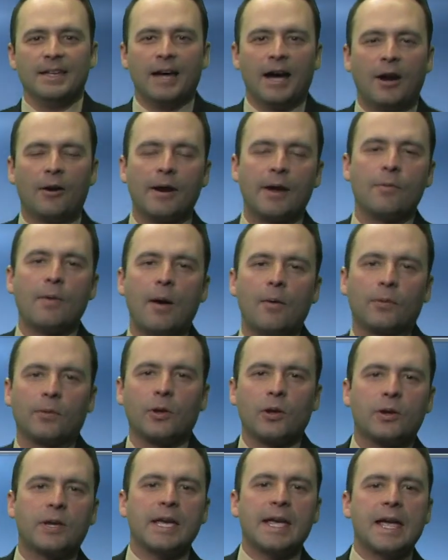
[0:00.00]
All right, well, we're
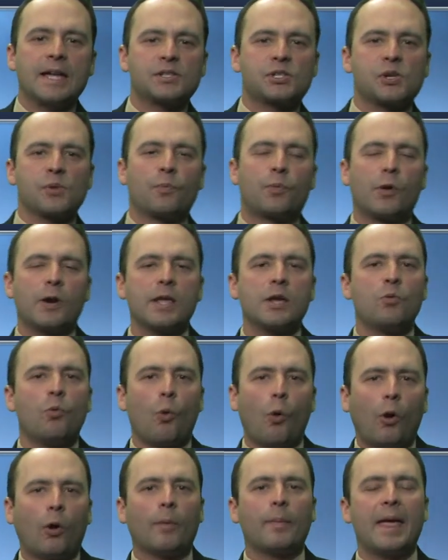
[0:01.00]
looking at some pretty
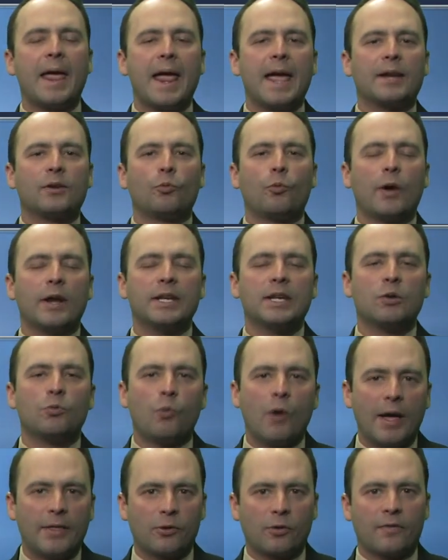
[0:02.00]
warm and windy
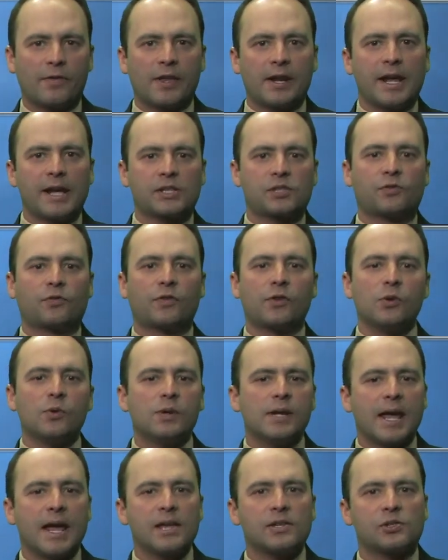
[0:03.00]
weather over the next
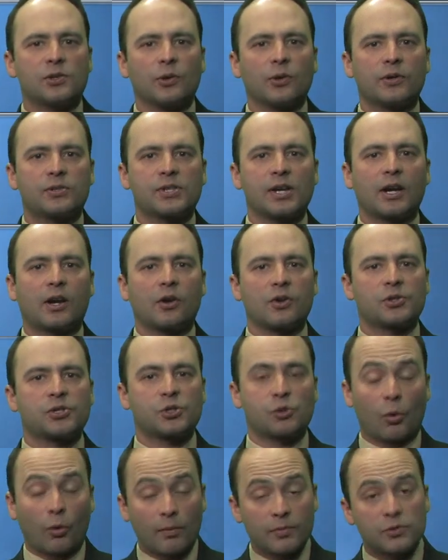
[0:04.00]
few days. It looks like our
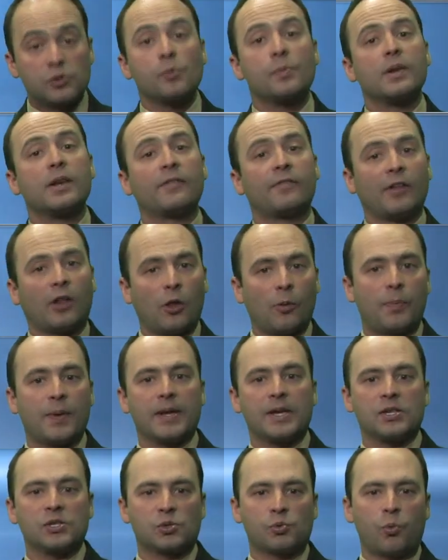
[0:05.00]
storms will be
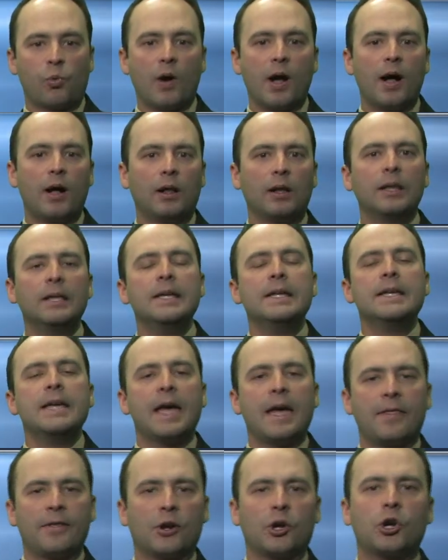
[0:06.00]
developing as well,
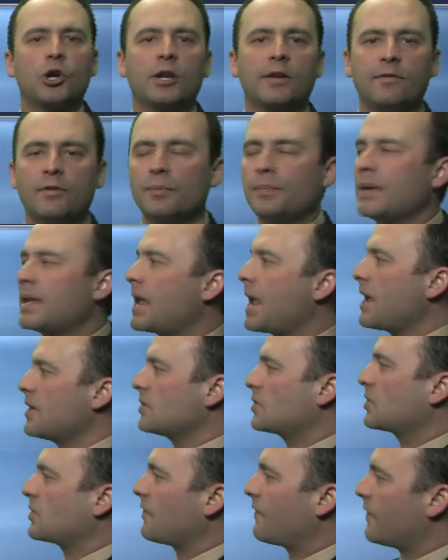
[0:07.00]
and there could even be
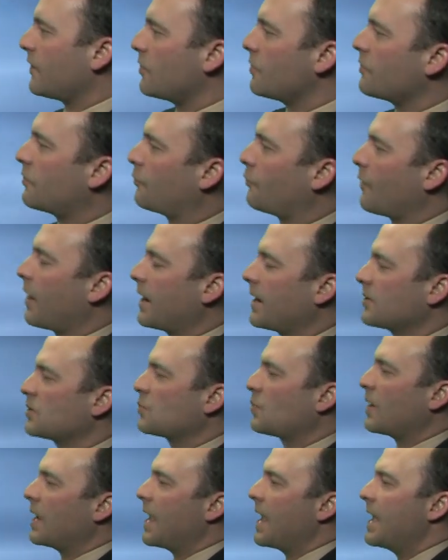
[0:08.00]
a severe threat
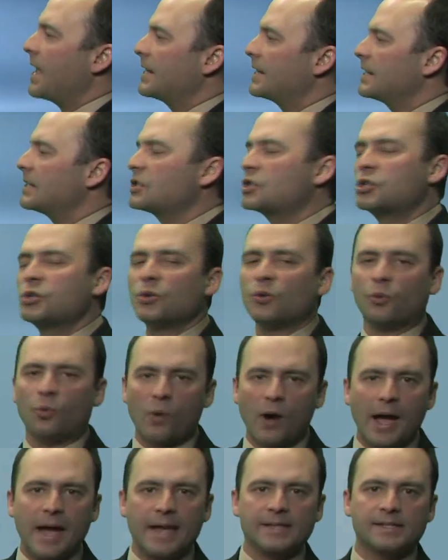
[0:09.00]
as we head to the
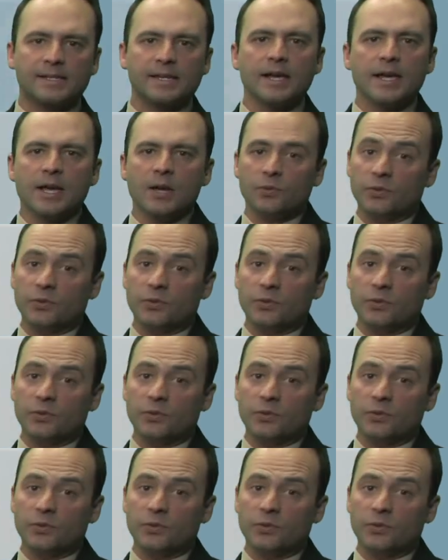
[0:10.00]
west.